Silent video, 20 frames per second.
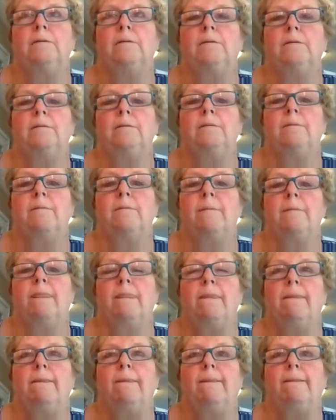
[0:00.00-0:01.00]

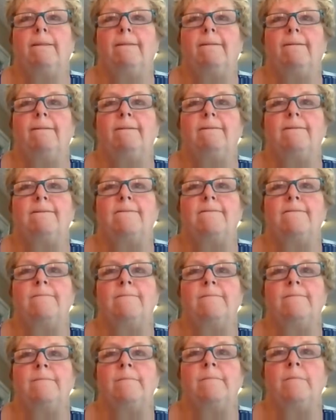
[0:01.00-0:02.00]

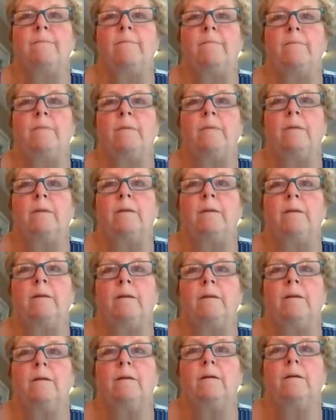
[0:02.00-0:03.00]

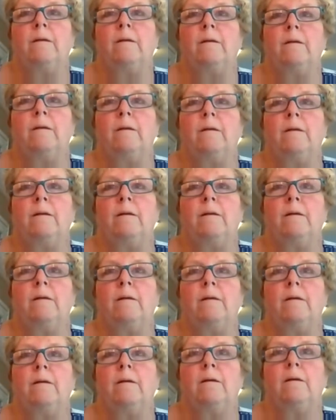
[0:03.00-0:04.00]

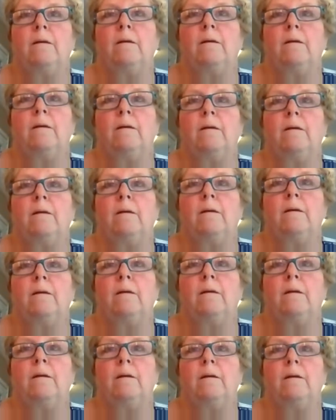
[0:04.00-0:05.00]

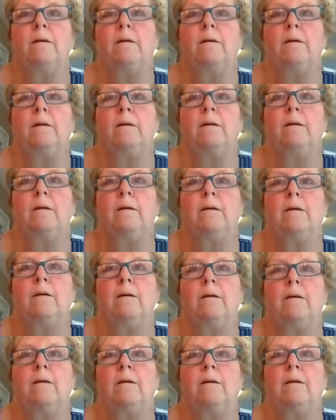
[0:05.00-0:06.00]

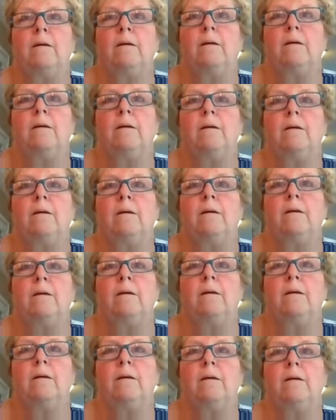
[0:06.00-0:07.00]

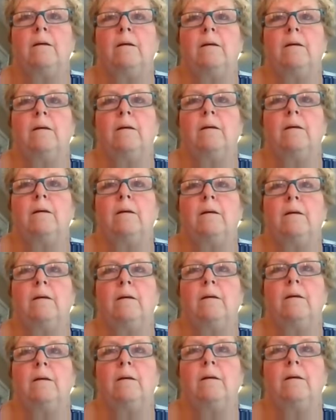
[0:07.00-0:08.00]
[no speech]